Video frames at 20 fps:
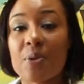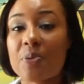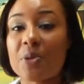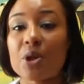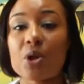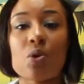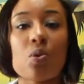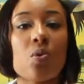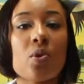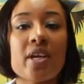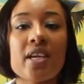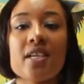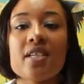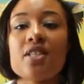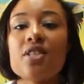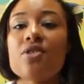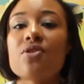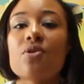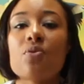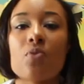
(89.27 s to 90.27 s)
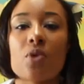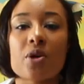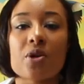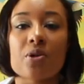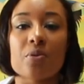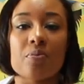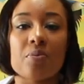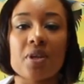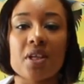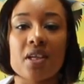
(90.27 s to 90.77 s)
From the queen to the
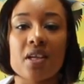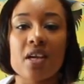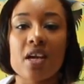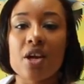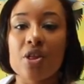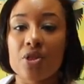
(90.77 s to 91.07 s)
worker bee,